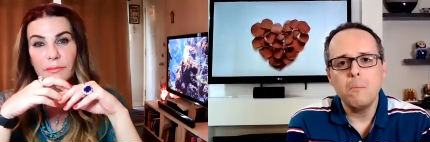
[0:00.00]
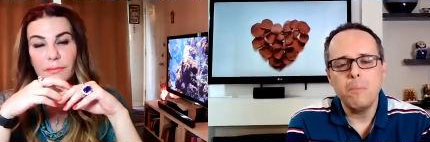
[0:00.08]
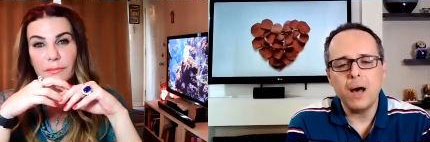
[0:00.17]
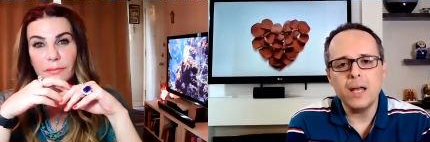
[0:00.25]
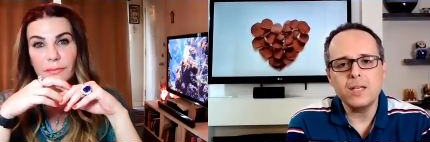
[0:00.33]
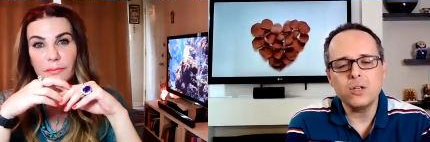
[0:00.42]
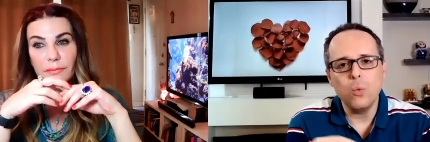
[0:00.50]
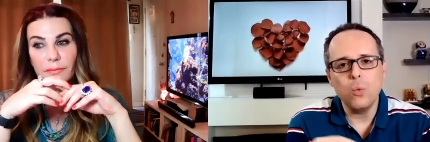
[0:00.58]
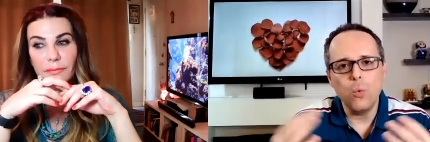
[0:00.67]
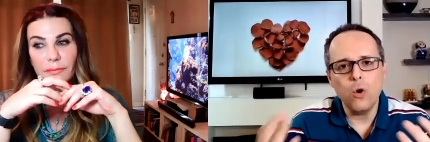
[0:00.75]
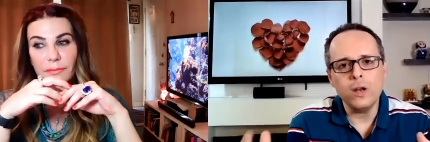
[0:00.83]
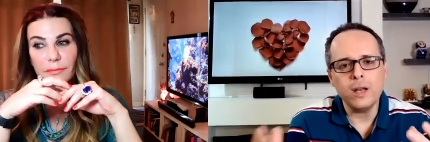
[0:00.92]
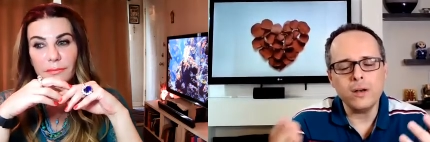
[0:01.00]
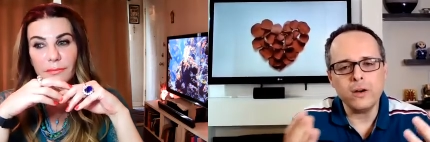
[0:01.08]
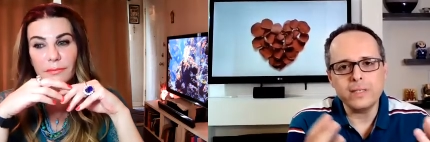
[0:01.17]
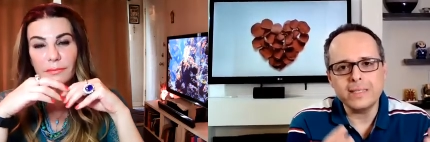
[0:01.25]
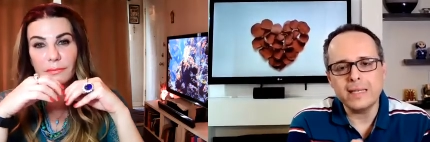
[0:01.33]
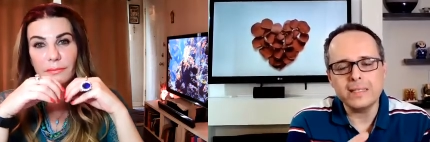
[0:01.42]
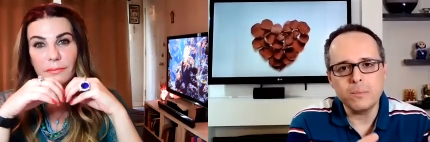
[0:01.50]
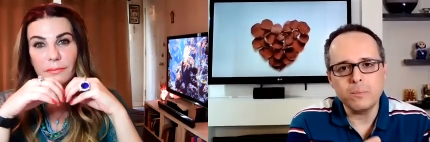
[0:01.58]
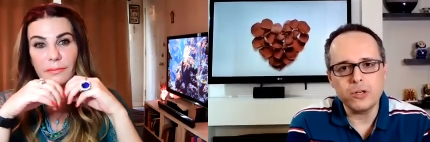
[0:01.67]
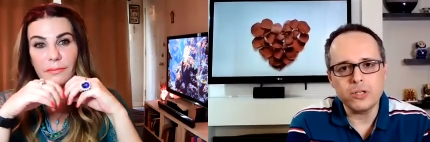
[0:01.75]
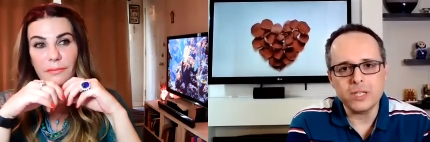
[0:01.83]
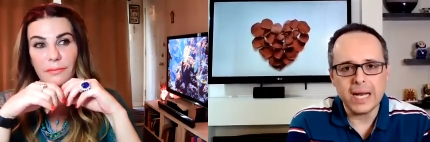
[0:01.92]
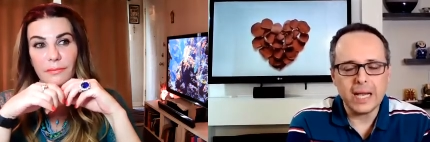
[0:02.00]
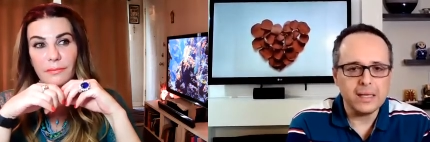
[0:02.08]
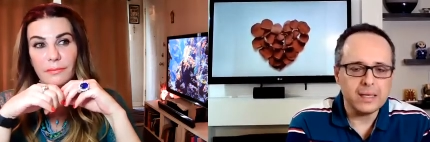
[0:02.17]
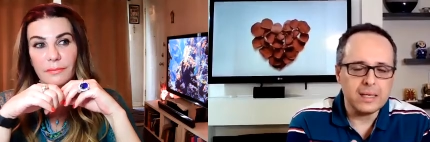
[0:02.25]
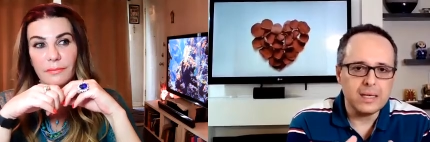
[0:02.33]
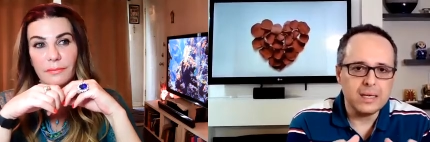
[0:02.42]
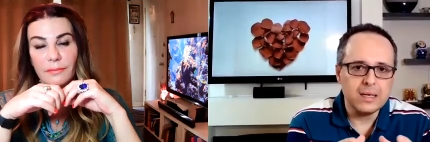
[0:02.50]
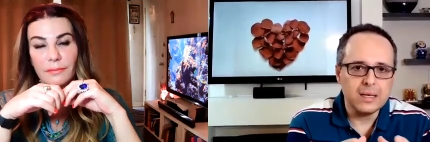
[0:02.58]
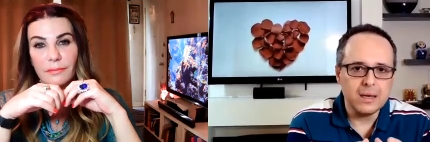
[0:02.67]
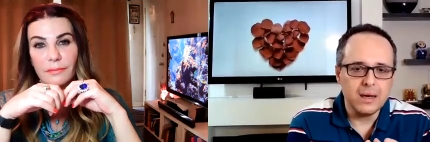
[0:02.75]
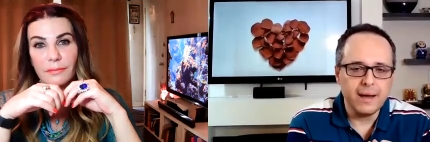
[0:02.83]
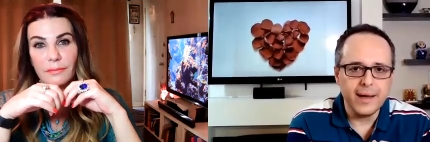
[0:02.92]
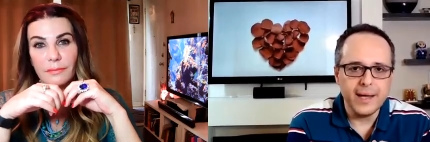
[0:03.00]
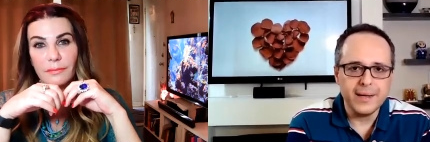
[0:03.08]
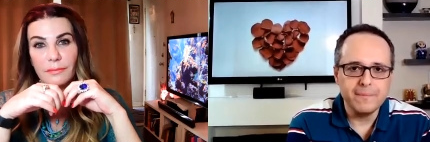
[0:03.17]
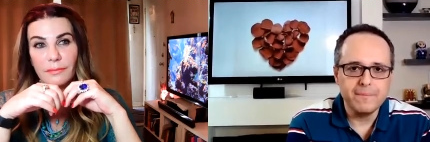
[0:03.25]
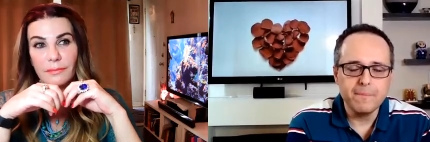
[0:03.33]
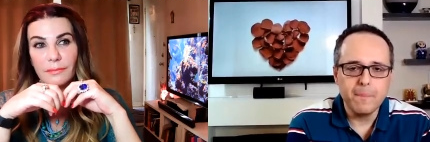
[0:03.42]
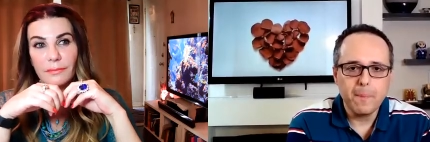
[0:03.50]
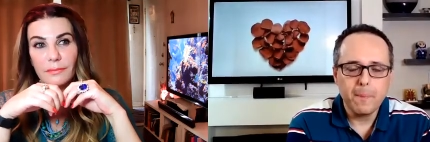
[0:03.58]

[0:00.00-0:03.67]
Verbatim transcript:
Speaker 1: but would a narcissistic personality, um,